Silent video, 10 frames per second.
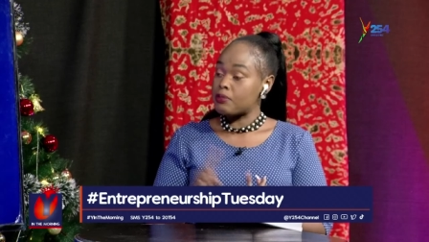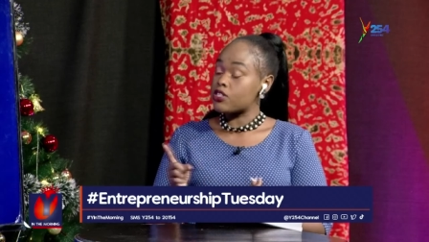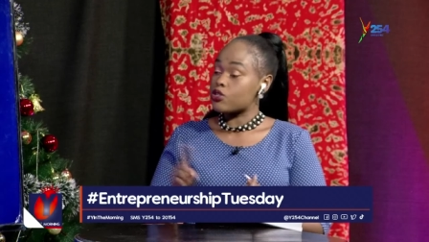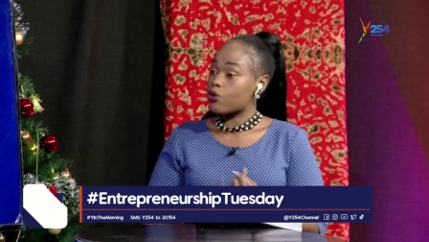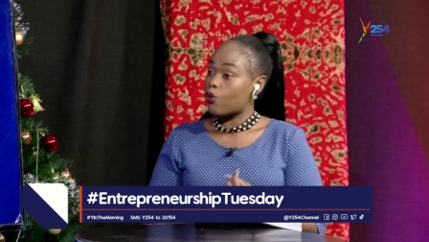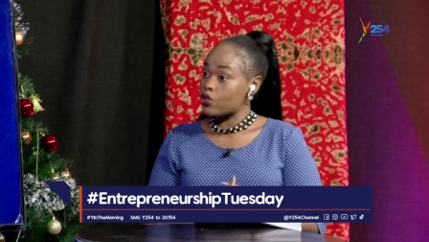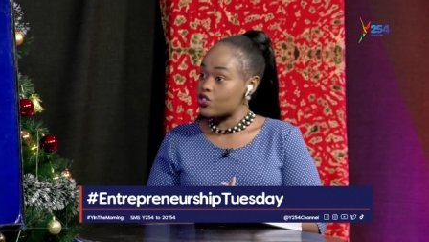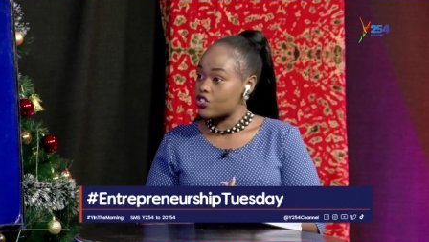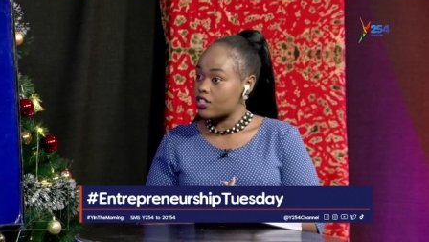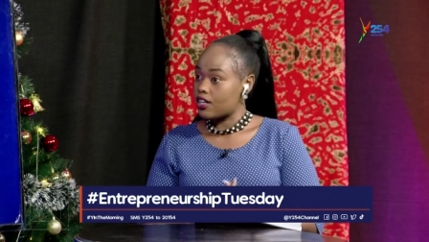a business
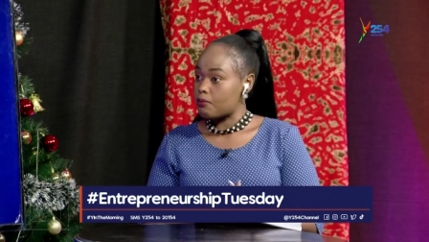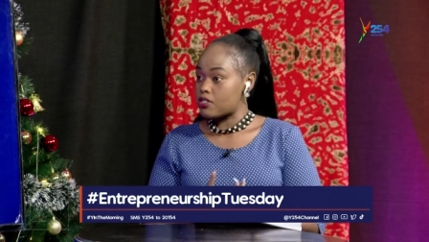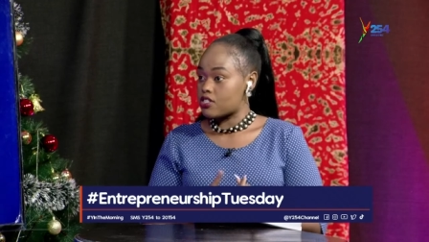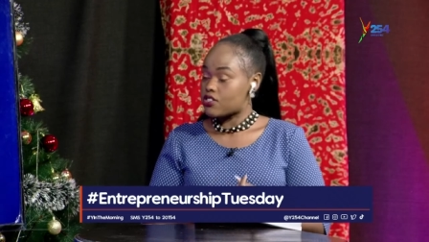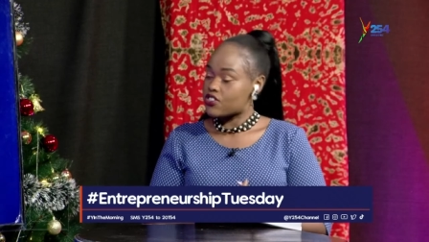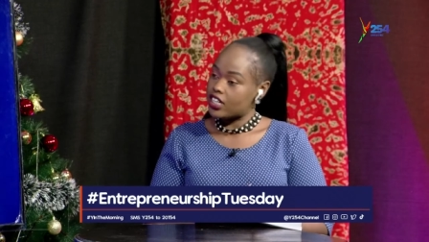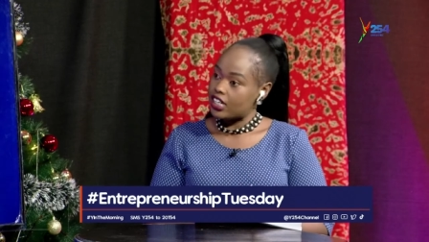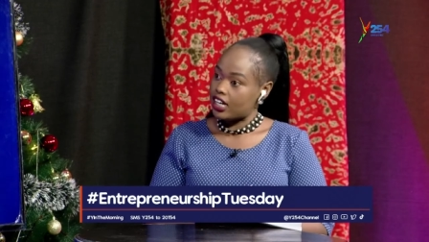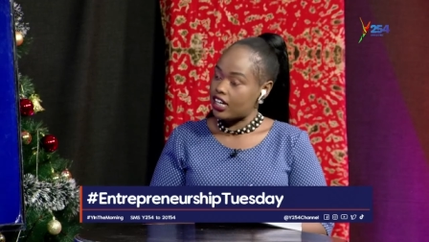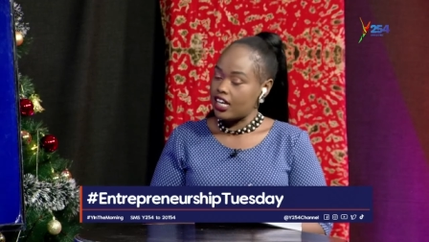coach, a business
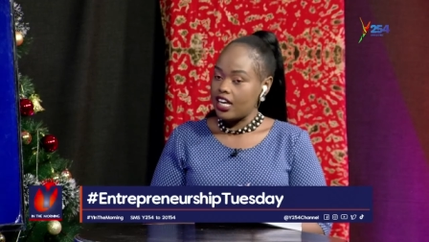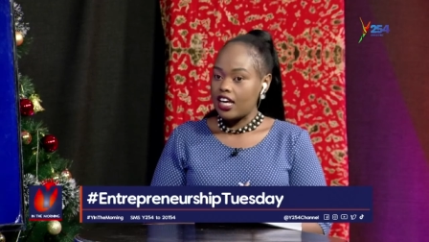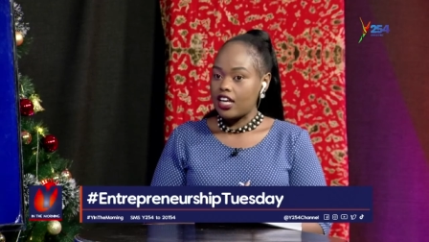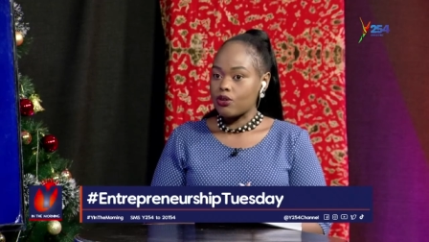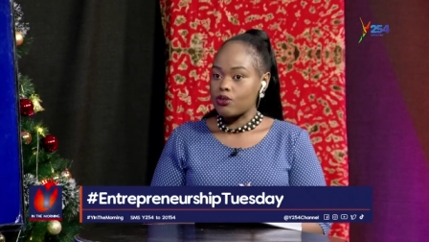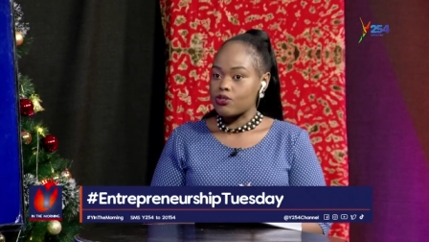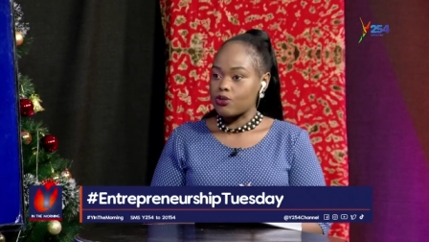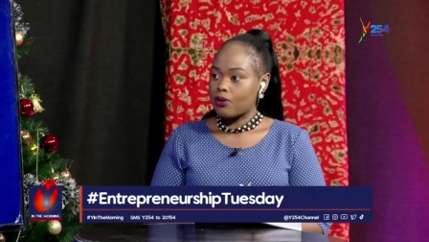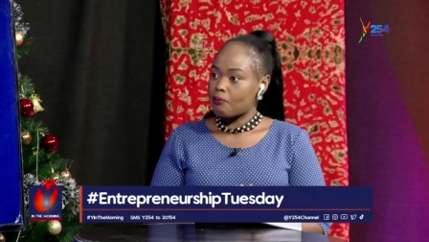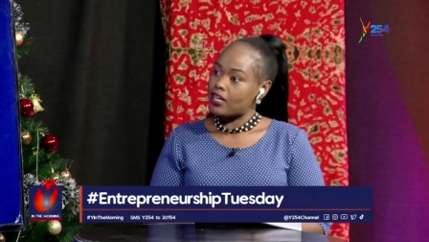trainer, and
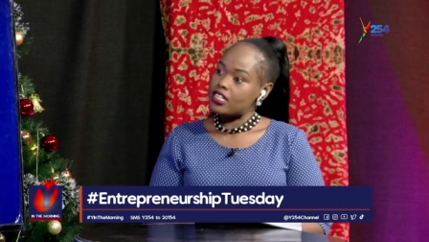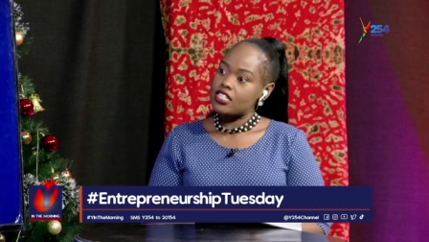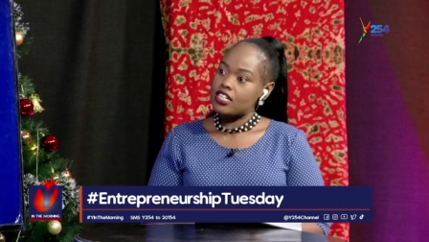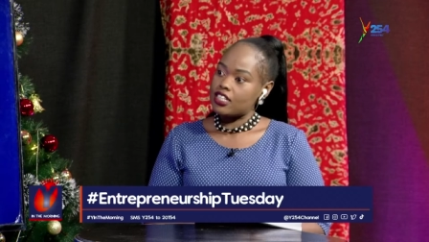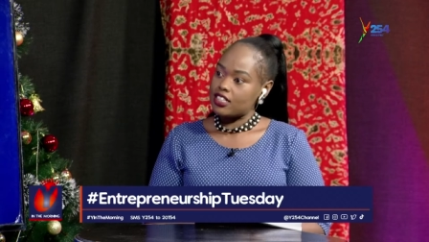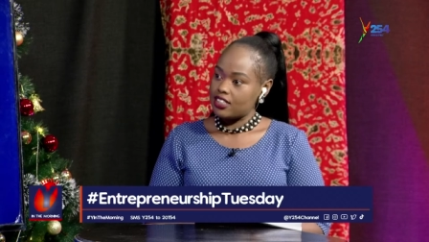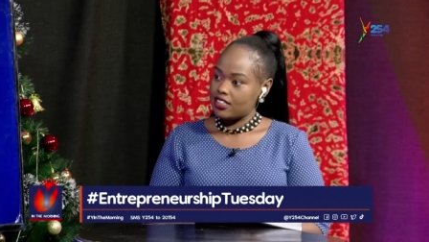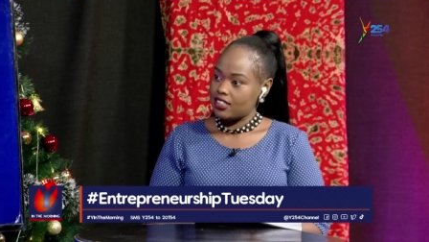also a mentor?